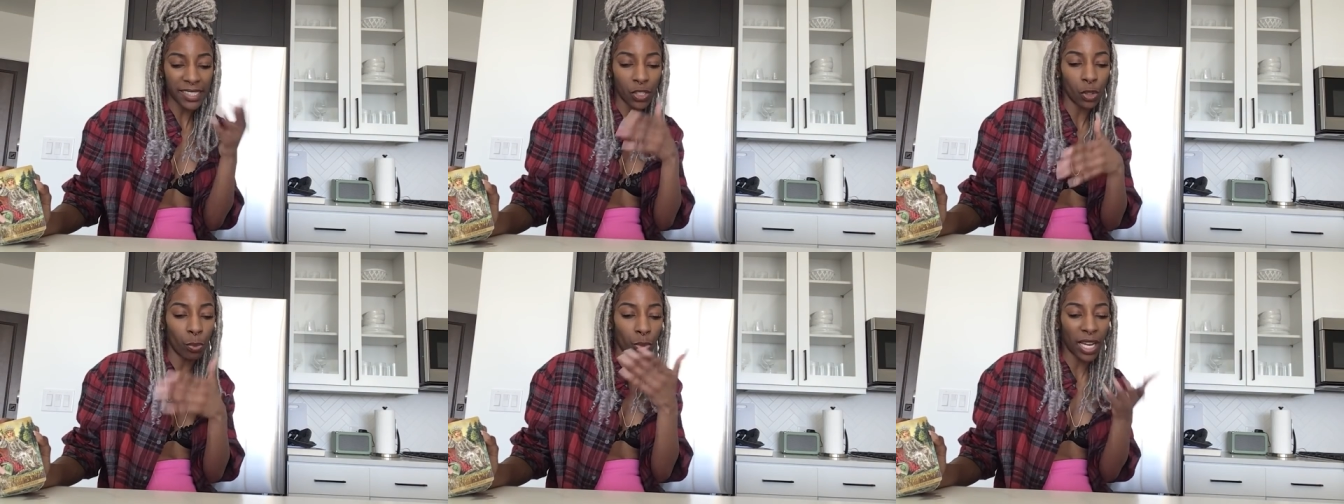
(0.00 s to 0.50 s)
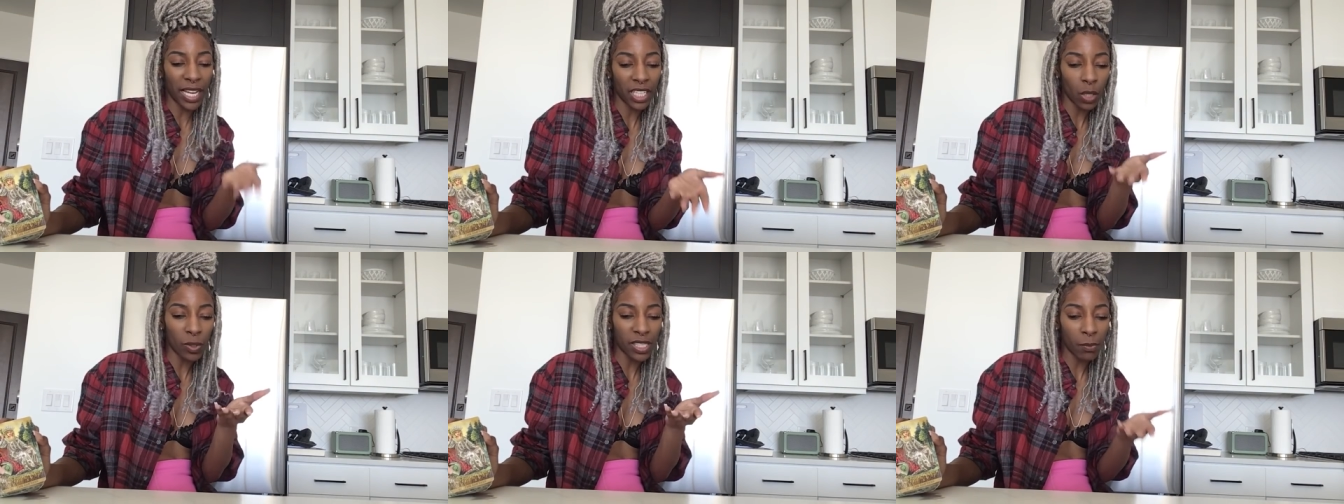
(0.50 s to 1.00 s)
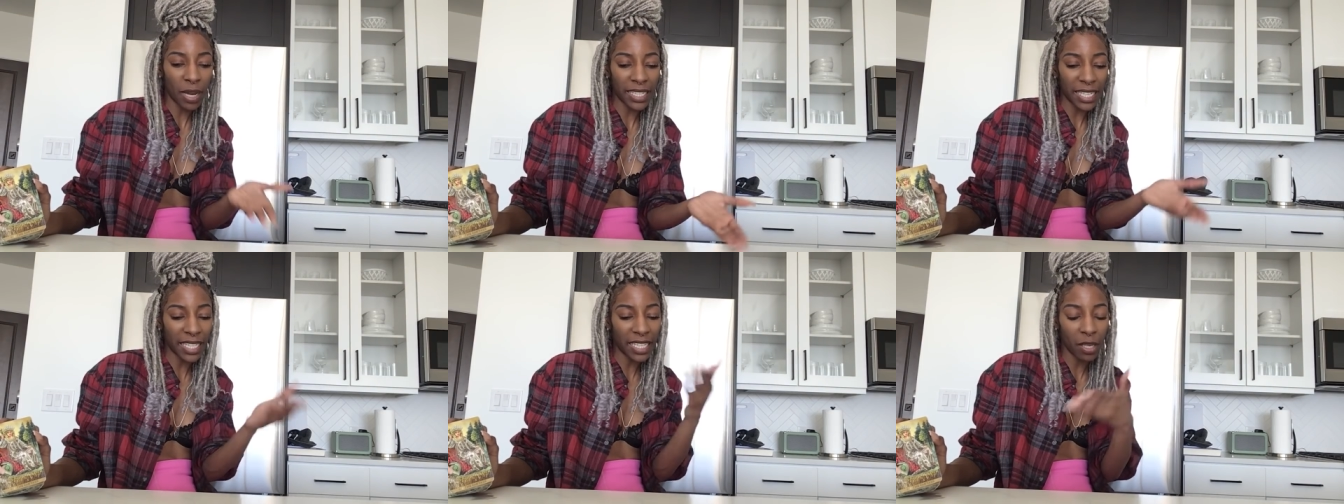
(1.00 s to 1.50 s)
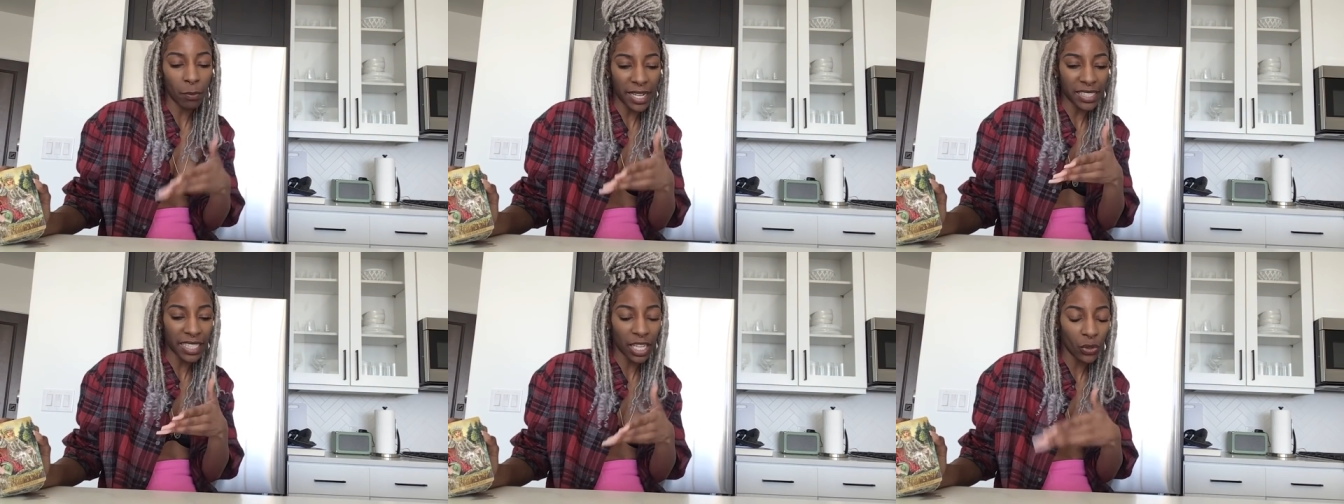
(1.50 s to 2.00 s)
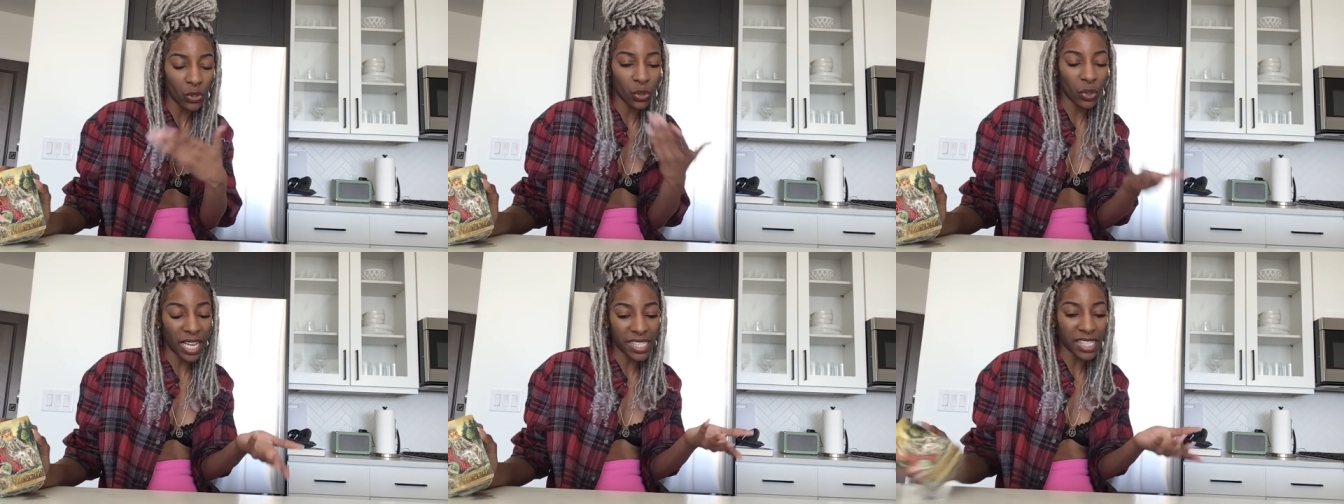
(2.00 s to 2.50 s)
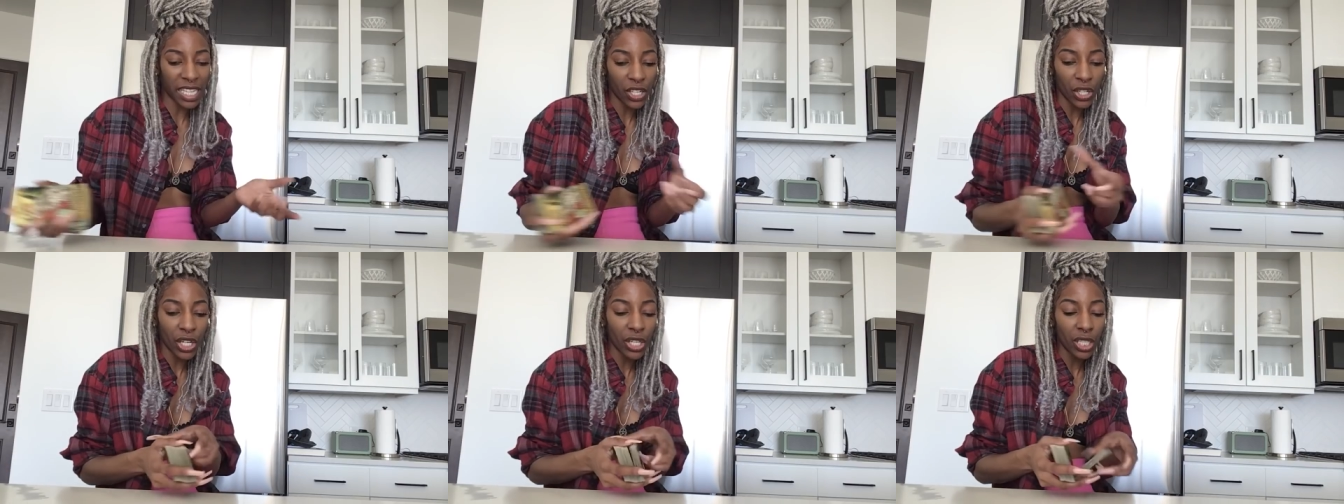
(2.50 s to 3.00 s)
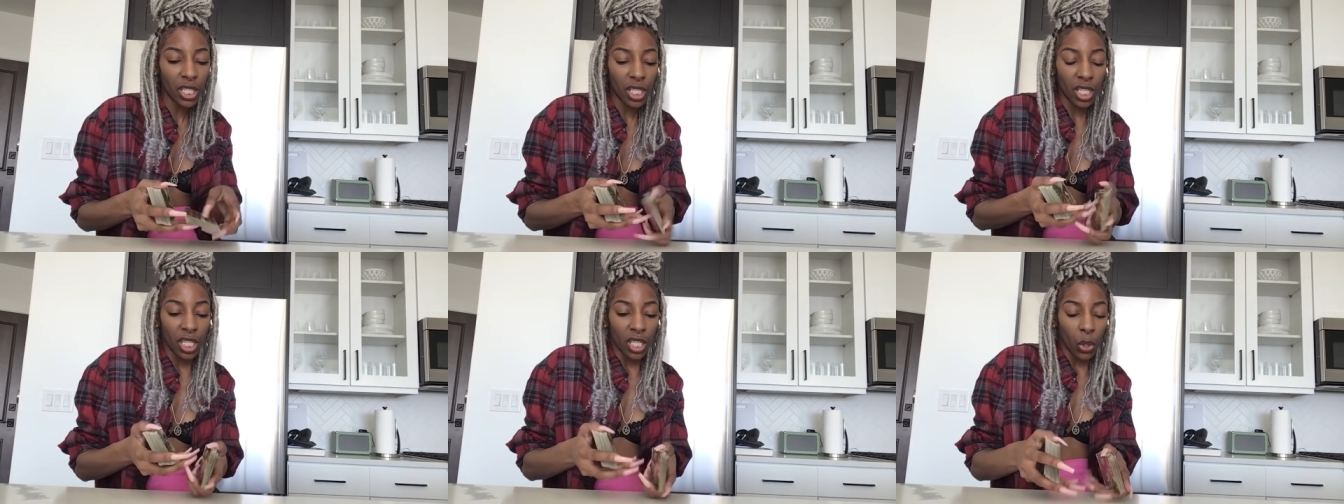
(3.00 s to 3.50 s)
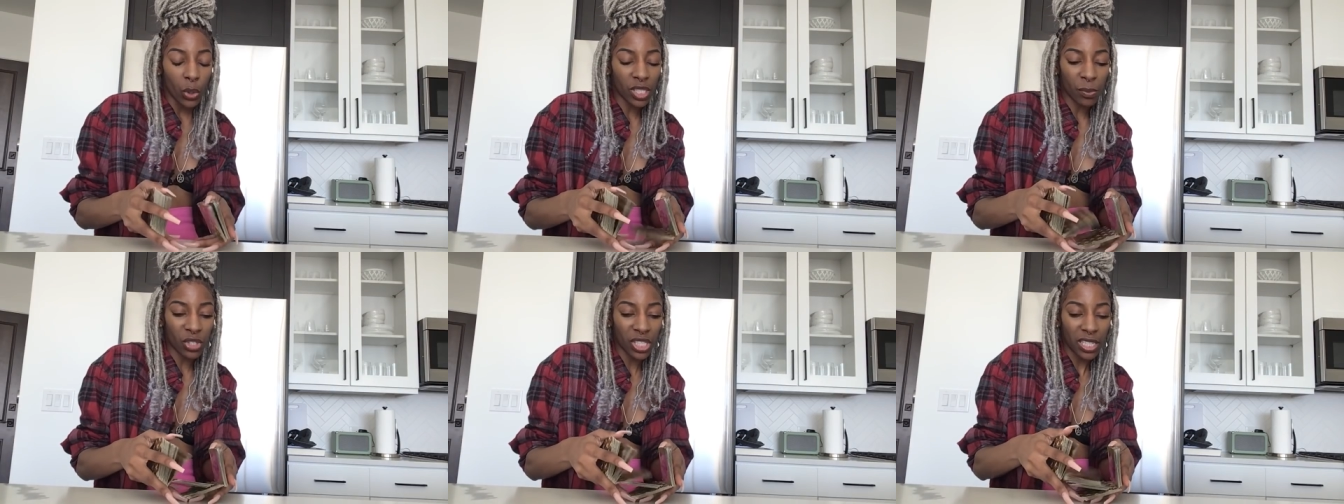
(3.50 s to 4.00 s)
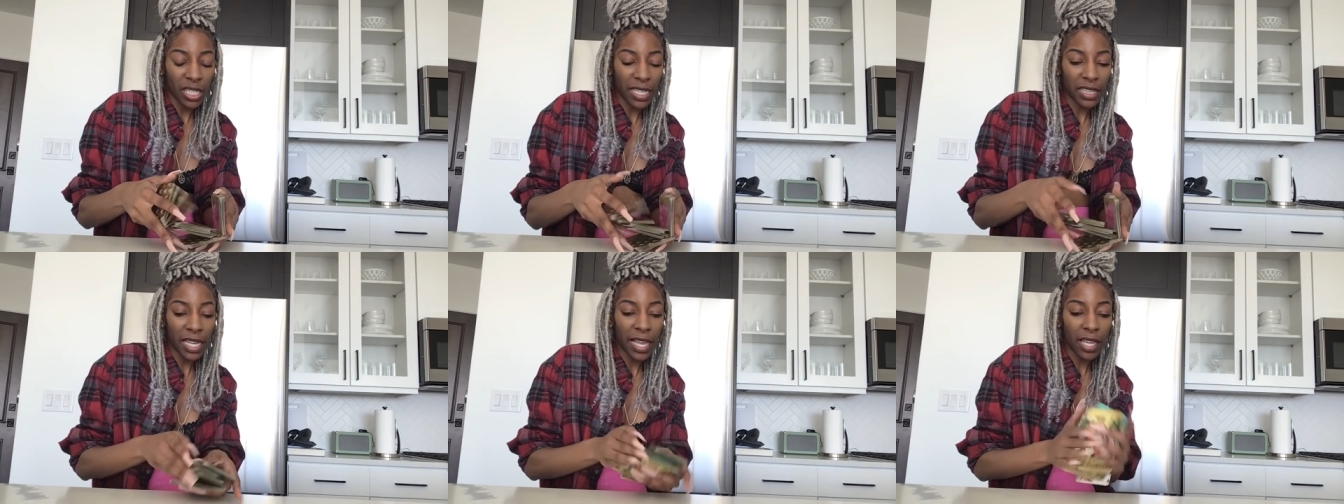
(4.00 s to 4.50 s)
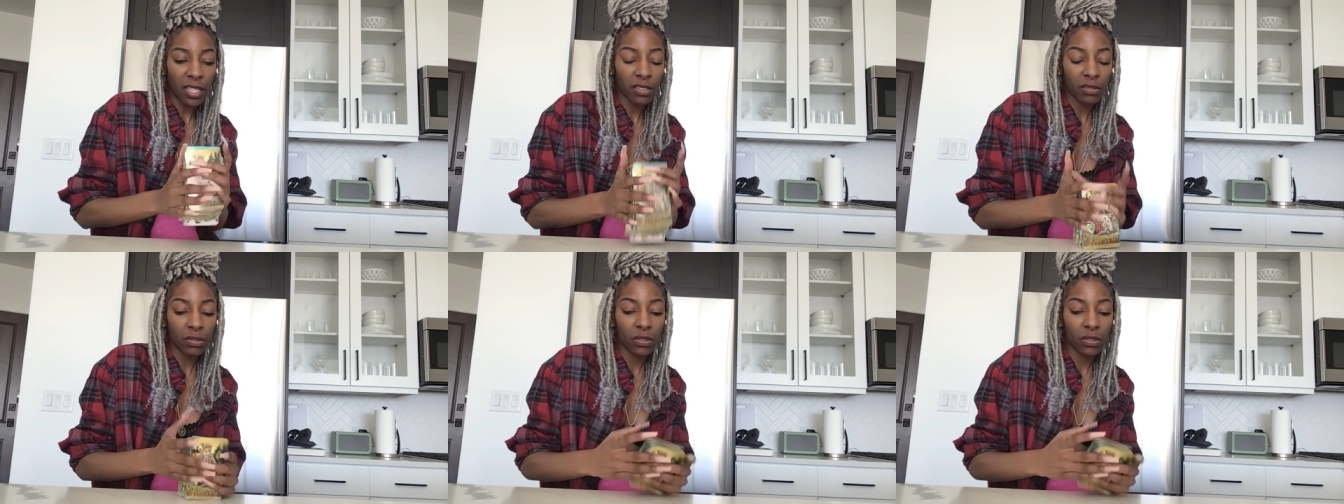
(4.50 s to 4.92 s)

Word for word: see you breaking up with somebody and getting back together two days later or some shit like that.